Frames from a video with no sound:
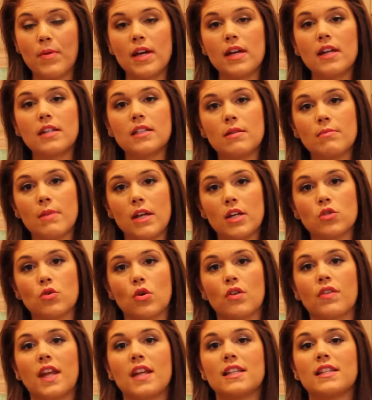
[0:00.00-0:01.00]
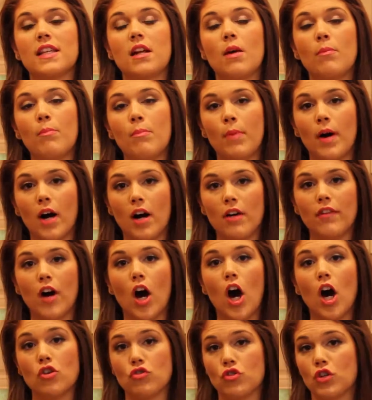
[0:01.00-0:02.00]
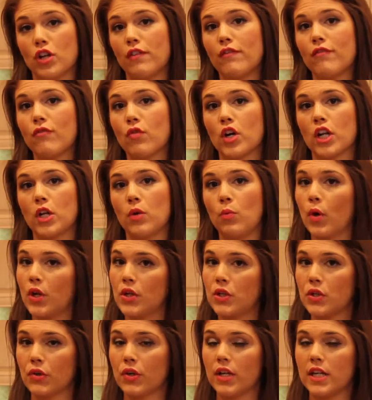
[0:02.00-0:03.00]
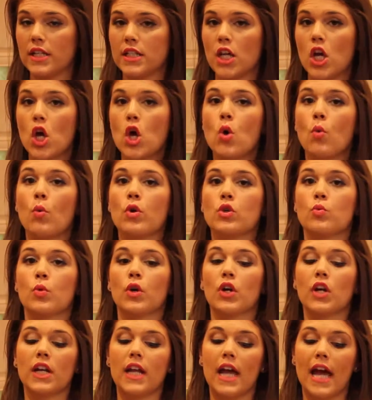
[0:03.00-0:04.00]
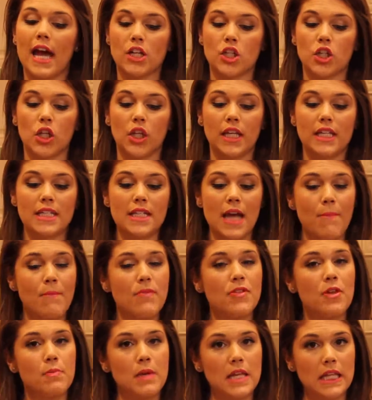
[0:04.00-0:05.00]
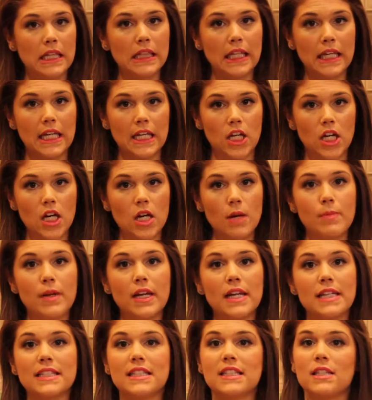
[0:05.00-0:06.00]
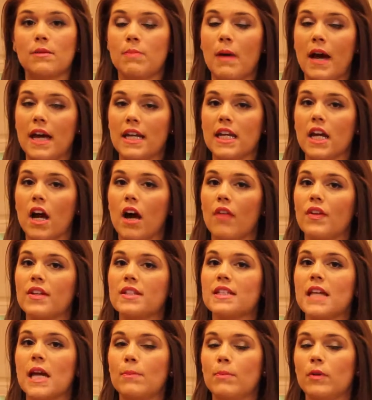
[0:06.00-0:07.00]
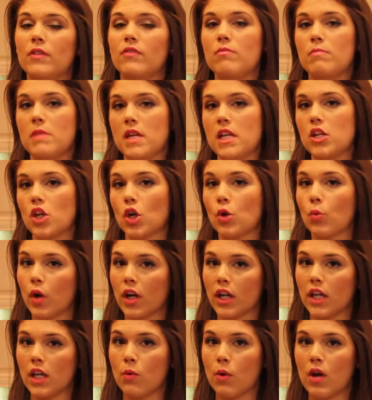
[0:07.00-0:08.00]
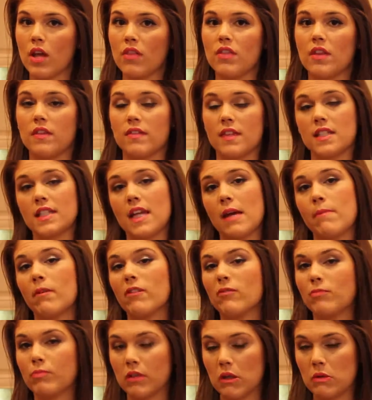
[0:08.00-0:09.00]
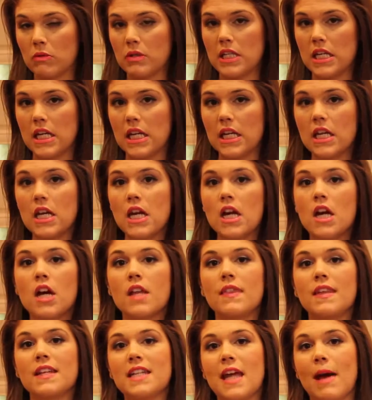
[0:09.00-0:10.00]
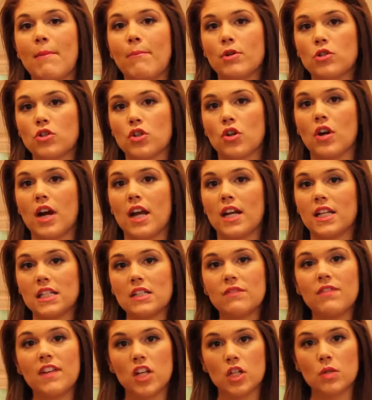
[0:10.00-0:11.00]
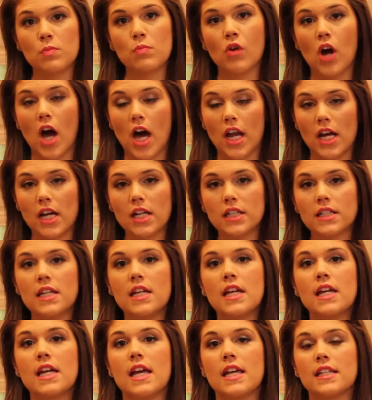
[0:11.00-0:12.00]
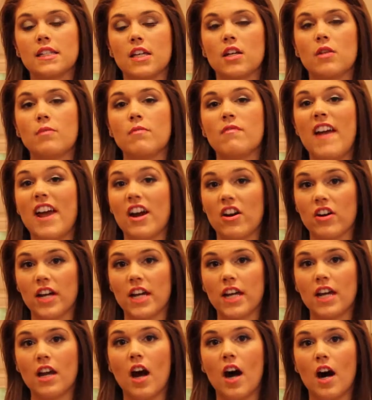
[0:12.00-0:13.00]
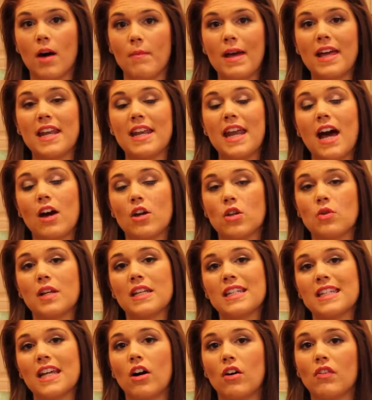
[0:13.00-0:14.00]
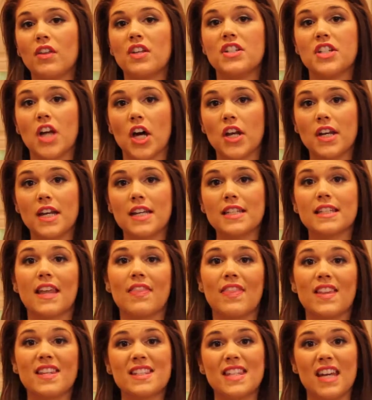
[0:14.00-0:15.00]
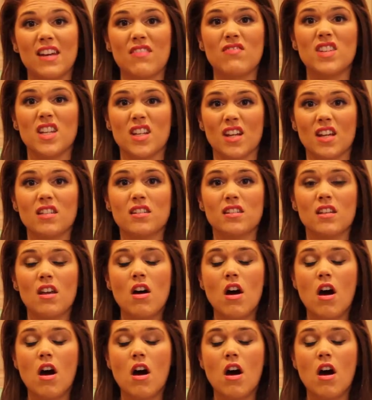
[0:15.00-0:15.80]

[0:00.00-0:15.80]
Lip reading: it to make sure that it's above 141 degrees, which we're going to actually temp the meat later, because depending on the type of meat you're working with and the type of protein, the temperature at its finished product is going to vary, and how you can tell the doneness and the safetiness